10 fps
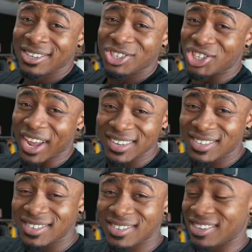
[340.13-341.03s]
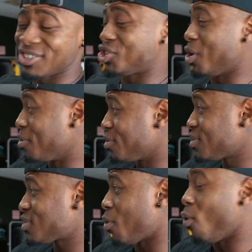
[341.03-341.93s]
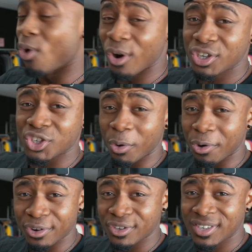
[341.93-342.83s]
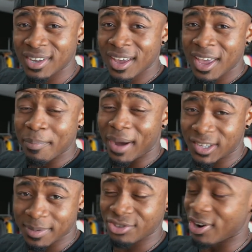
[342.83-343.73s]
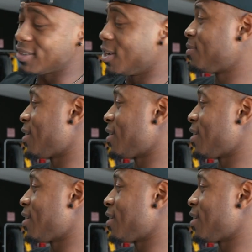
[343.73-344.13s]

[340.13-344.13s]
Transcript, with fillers: chests and shoulders or shoulders, biceps and triceps.